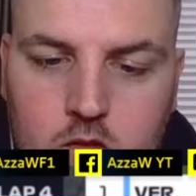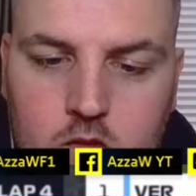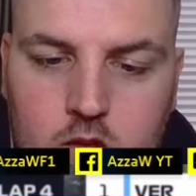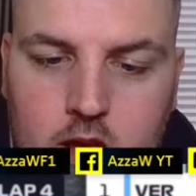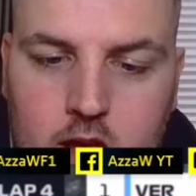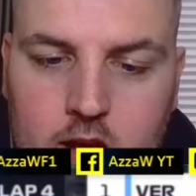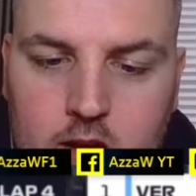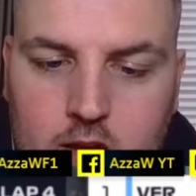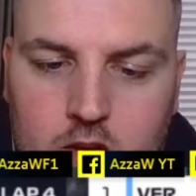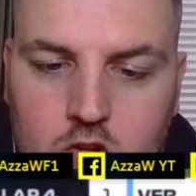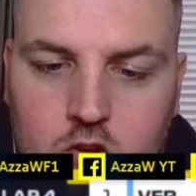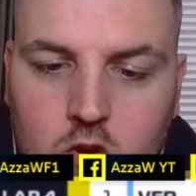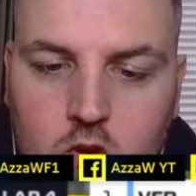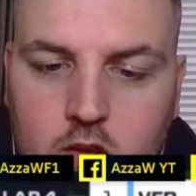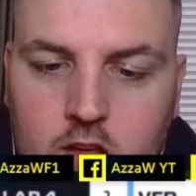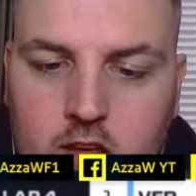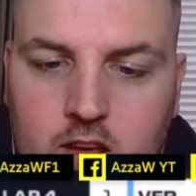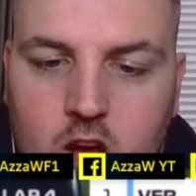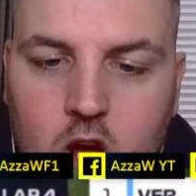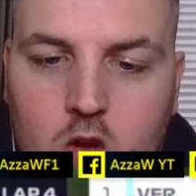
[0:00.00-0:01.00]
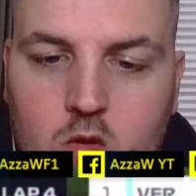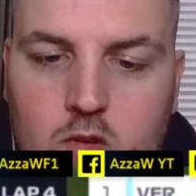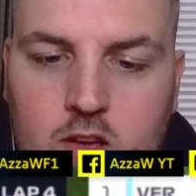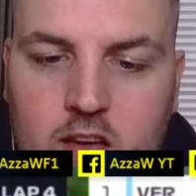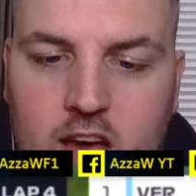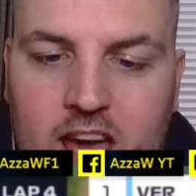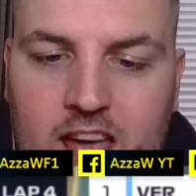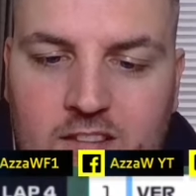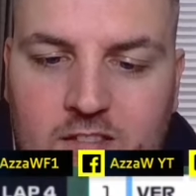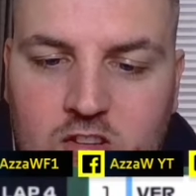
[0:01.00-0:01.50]
And it's looking
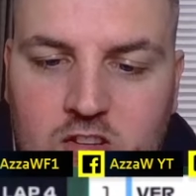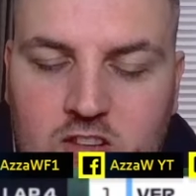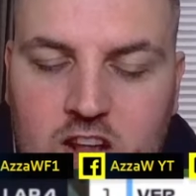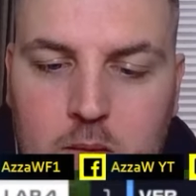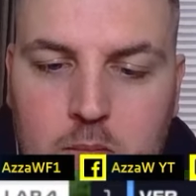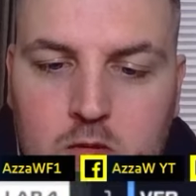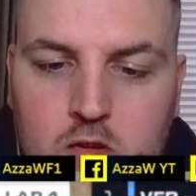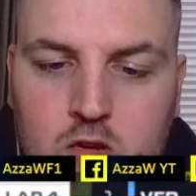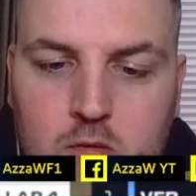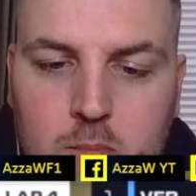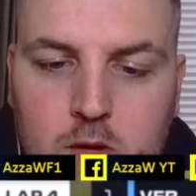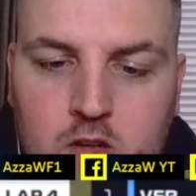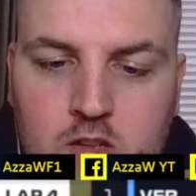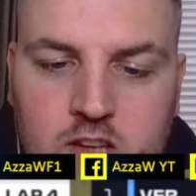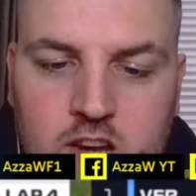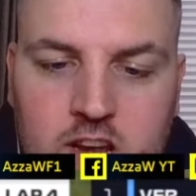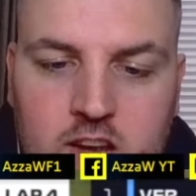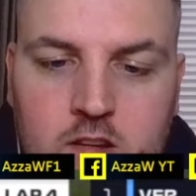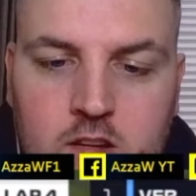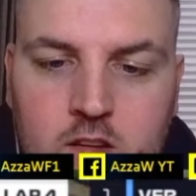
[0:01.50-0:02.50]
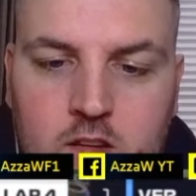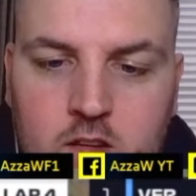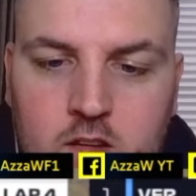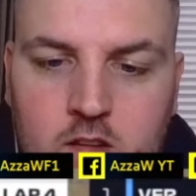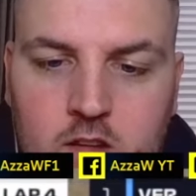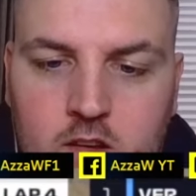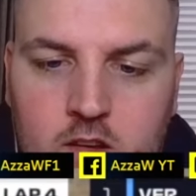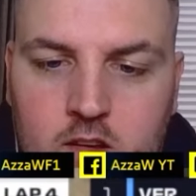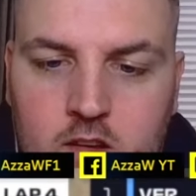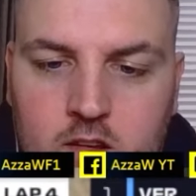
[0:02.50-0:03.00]
okay. Verstappen's pushing.
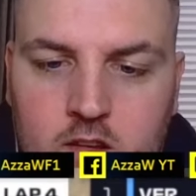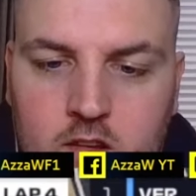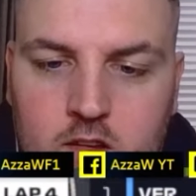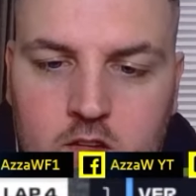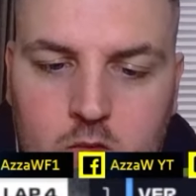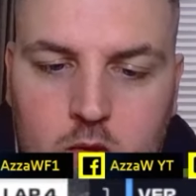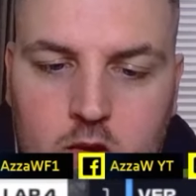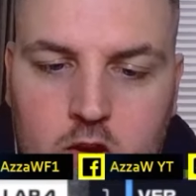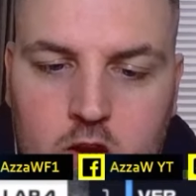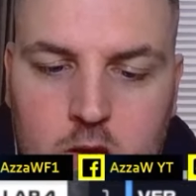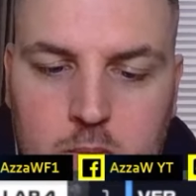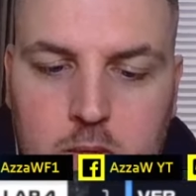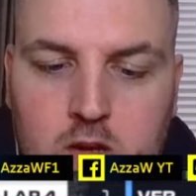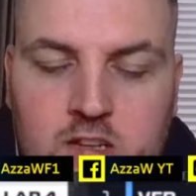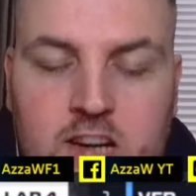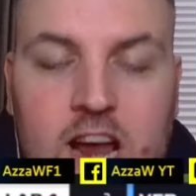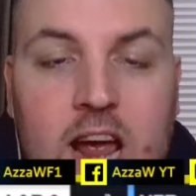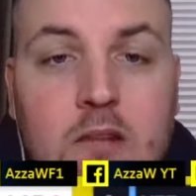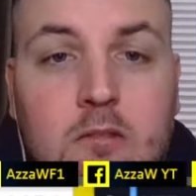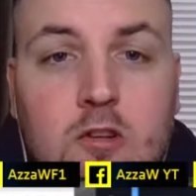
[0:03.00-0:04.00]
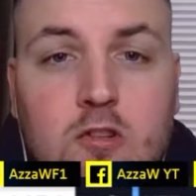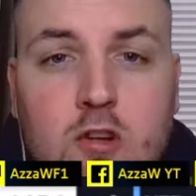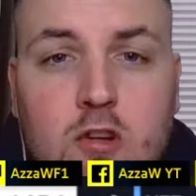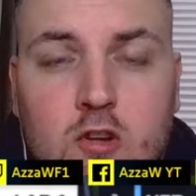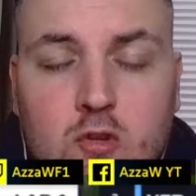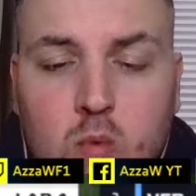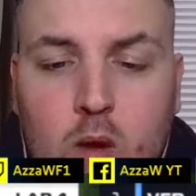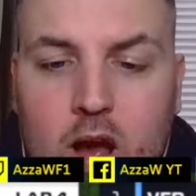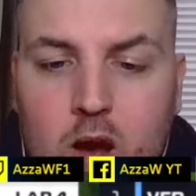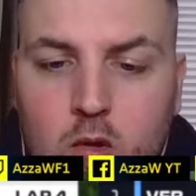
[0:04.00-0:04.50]
We're going to push Hamilton
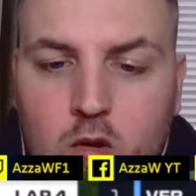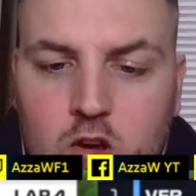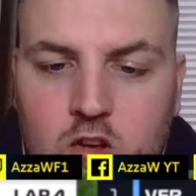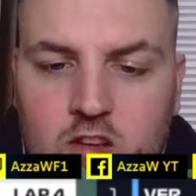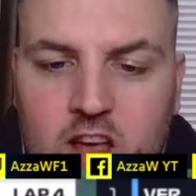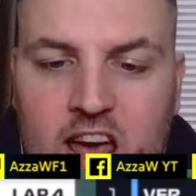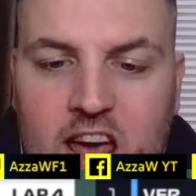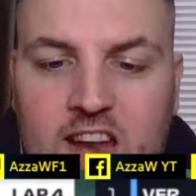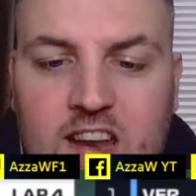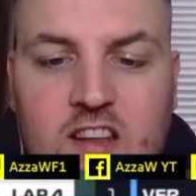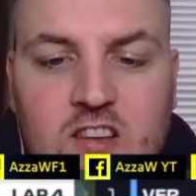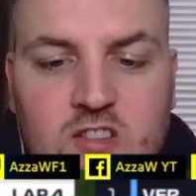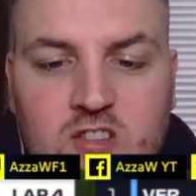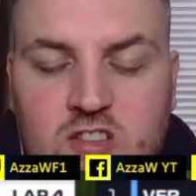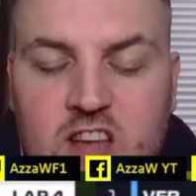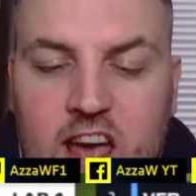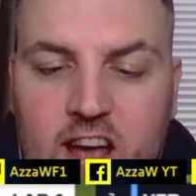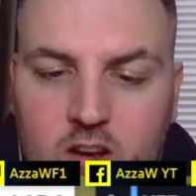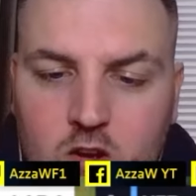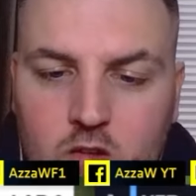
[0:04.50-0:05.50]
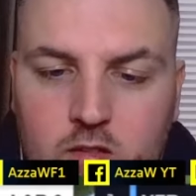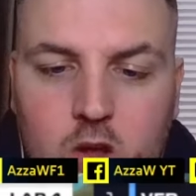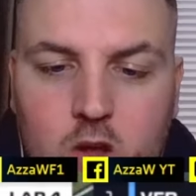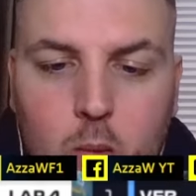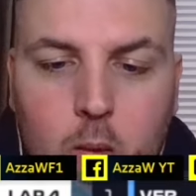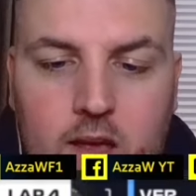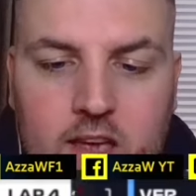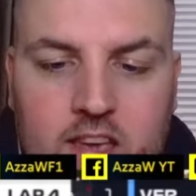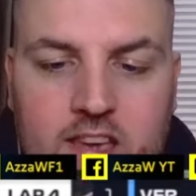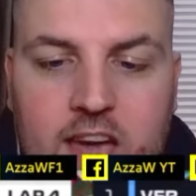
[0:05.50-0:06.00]
as well, because any second that
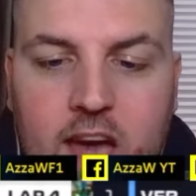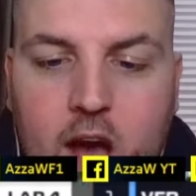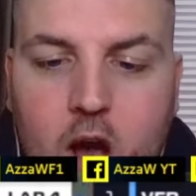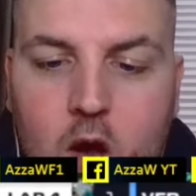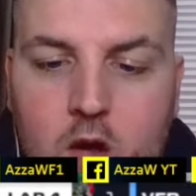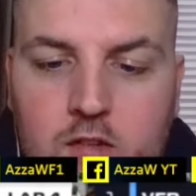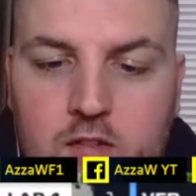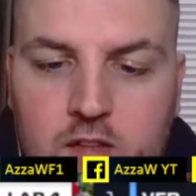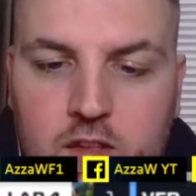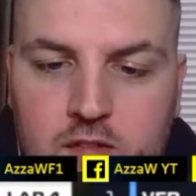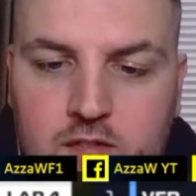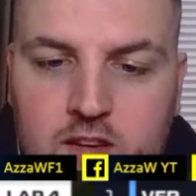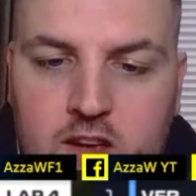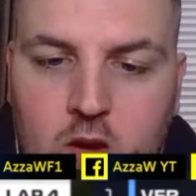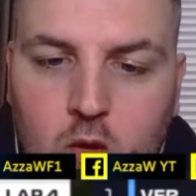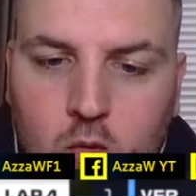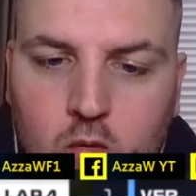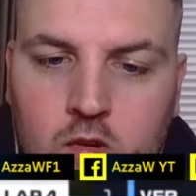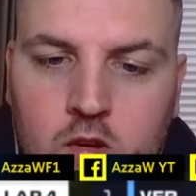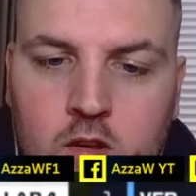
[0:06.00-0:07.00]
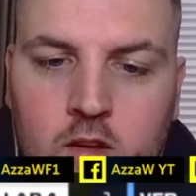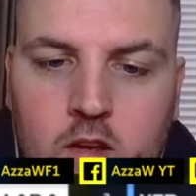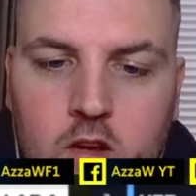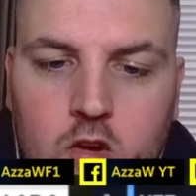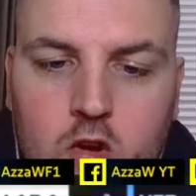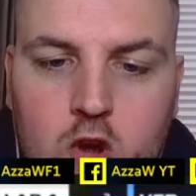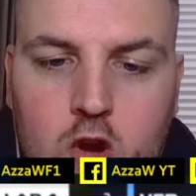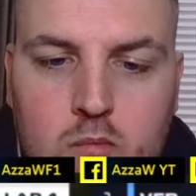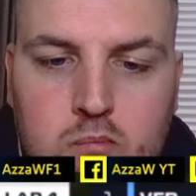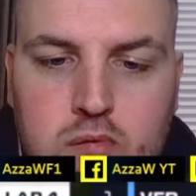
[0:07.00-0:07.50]
we can get over the field
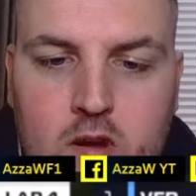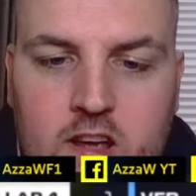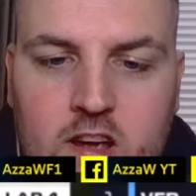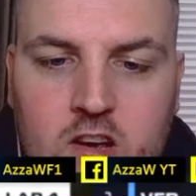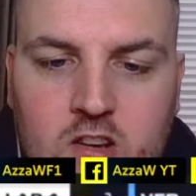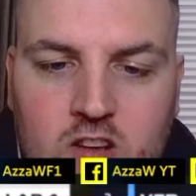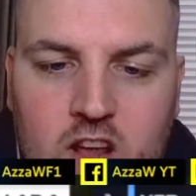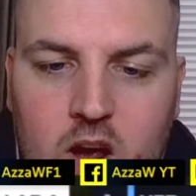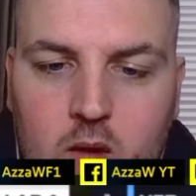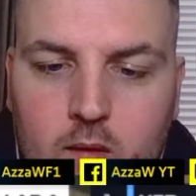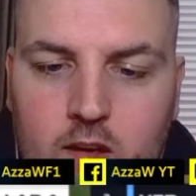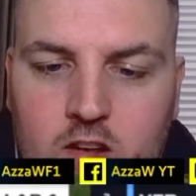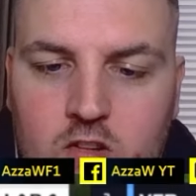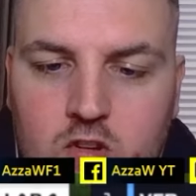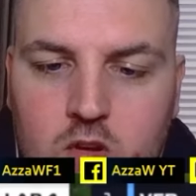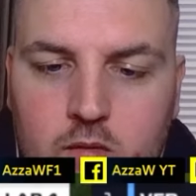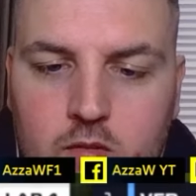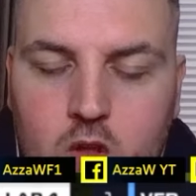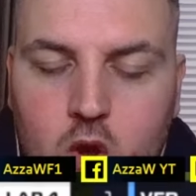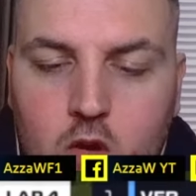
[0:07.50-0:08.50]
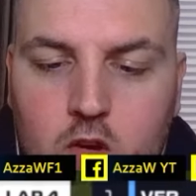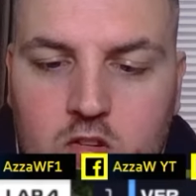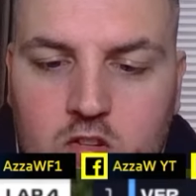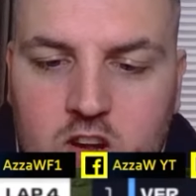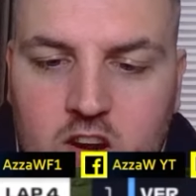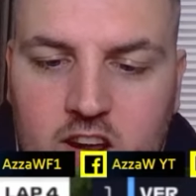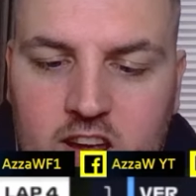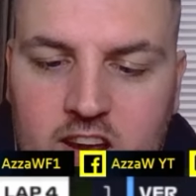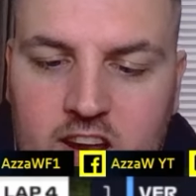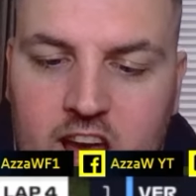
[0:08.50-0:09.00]
could bring us out in some nice
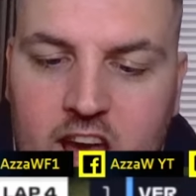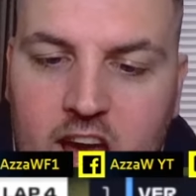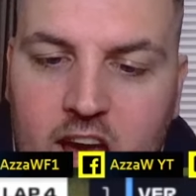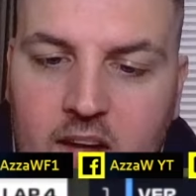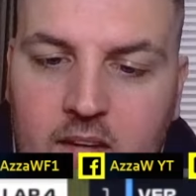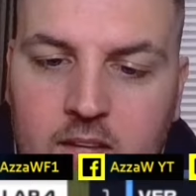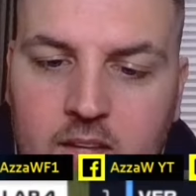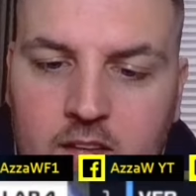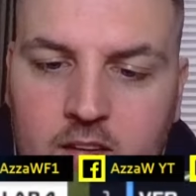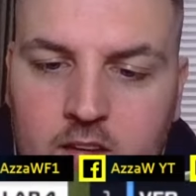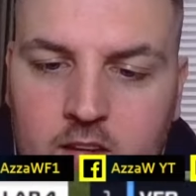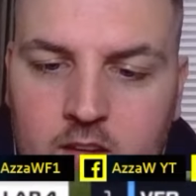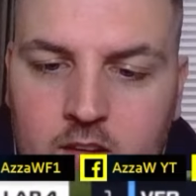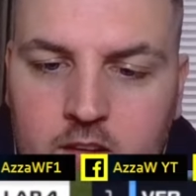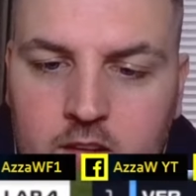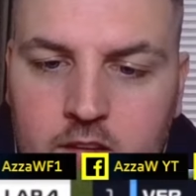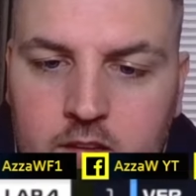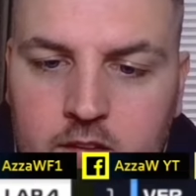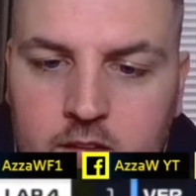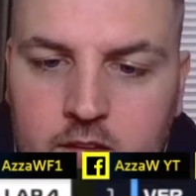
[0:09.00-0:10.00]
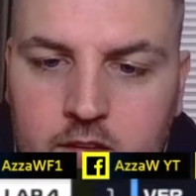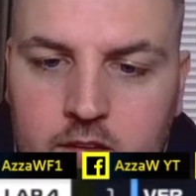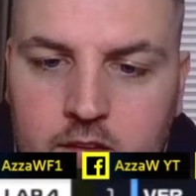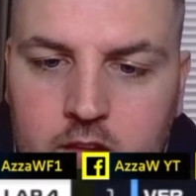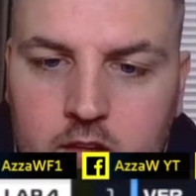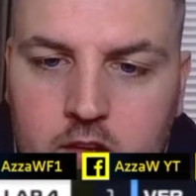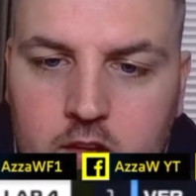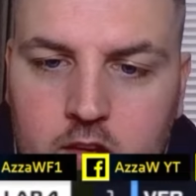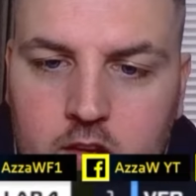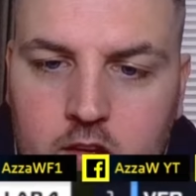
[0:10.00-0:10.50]
clean air.
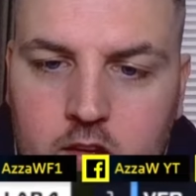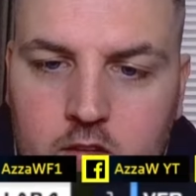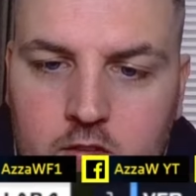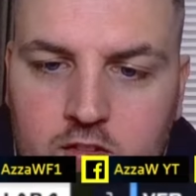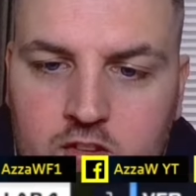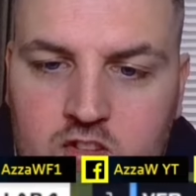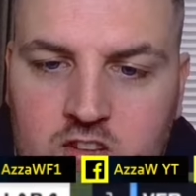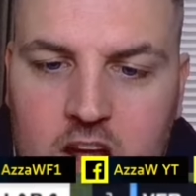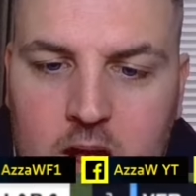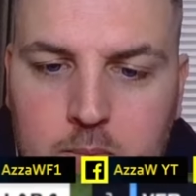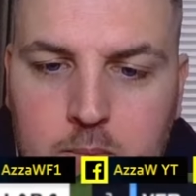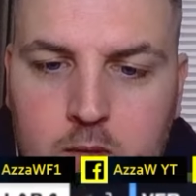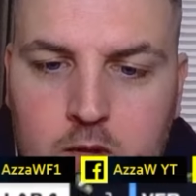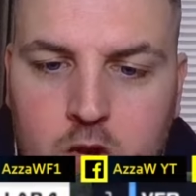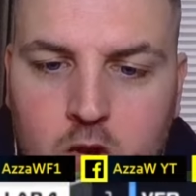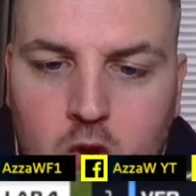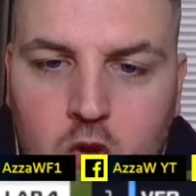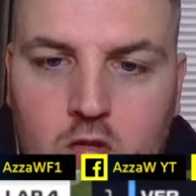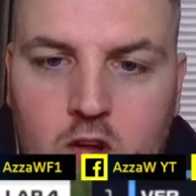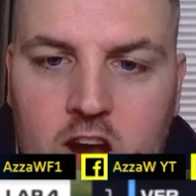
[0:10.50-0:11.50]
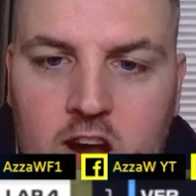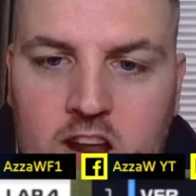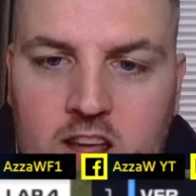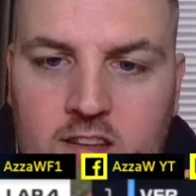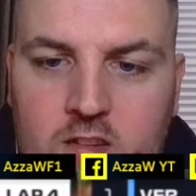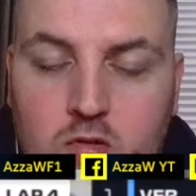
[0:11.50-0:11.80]
Verstappen already.